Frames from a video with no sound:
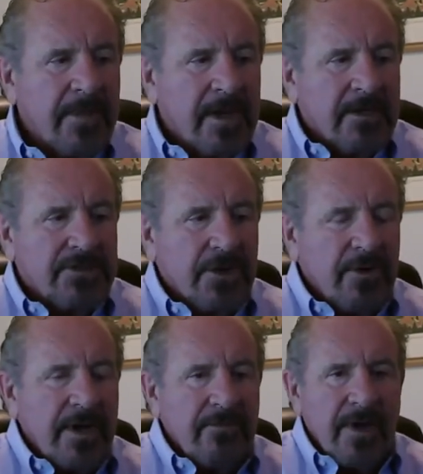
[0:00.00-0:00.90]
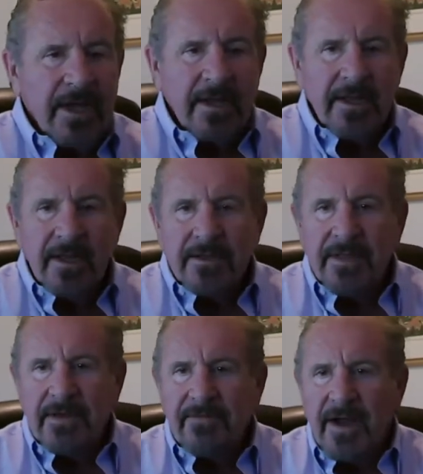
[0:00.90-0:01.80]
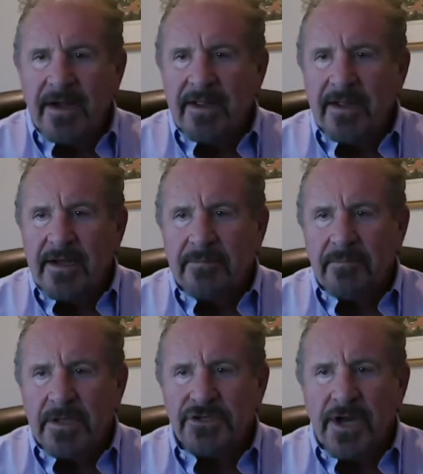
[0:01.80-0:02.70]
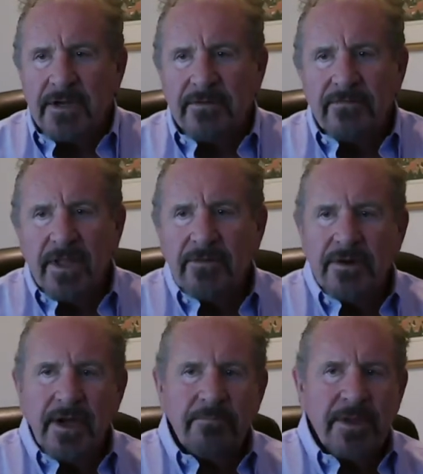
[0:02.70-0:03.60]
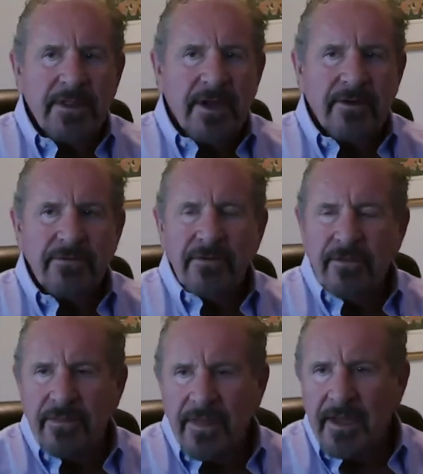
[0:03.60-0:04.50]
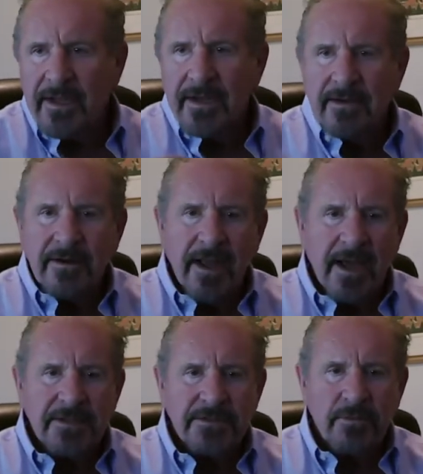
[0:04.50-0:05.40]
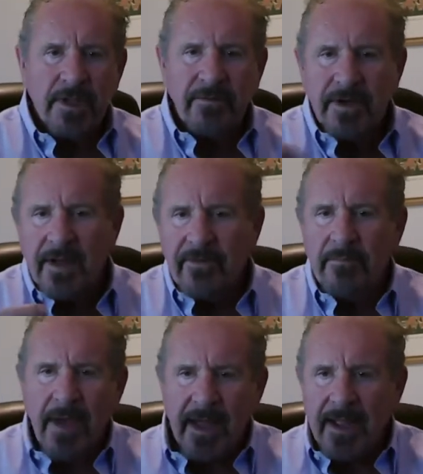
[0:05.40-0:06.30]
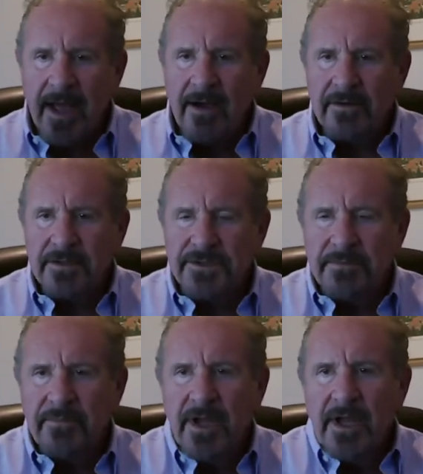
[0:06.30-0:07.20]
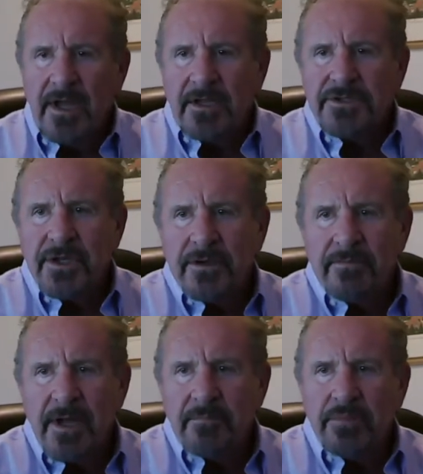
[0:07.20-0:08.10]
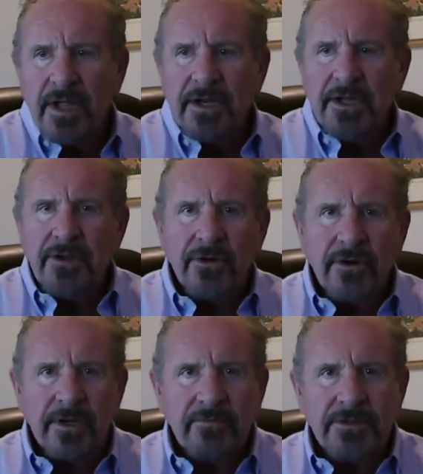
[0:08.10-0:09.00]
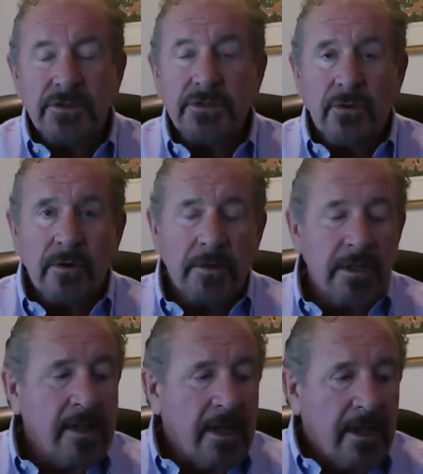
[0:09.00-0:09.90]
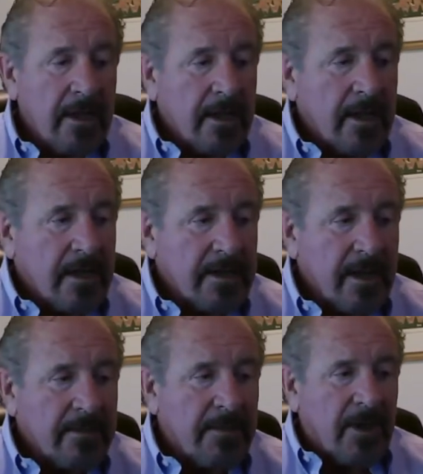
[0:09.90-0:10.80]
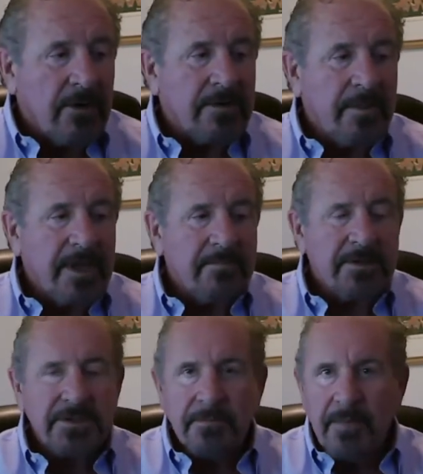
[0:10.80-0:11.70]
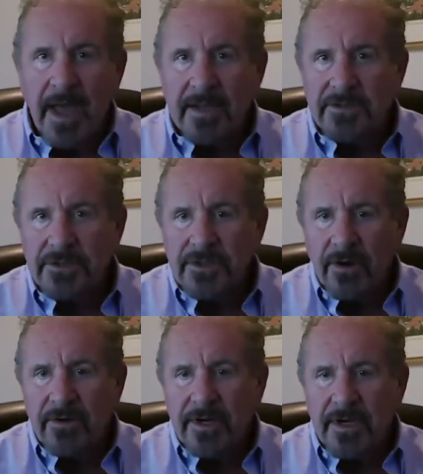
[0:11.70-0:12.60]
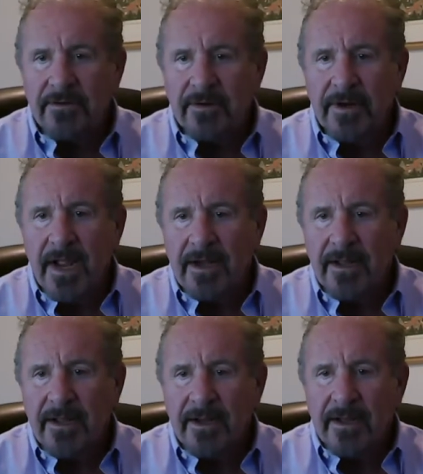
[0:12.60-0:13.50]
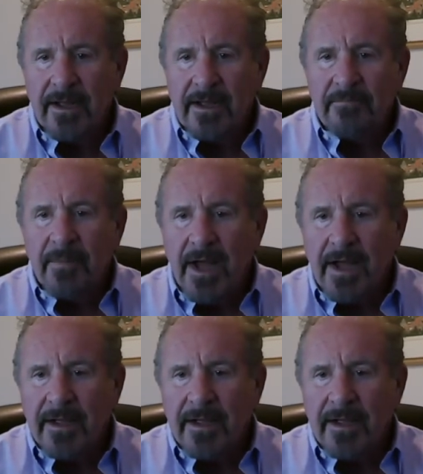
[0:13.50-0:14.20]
So anyway, they finally injected liquid up in there through the thing and got some liquid coming back out and some bloody urine, which is normal, and hooked me up to some bags and started irrigating my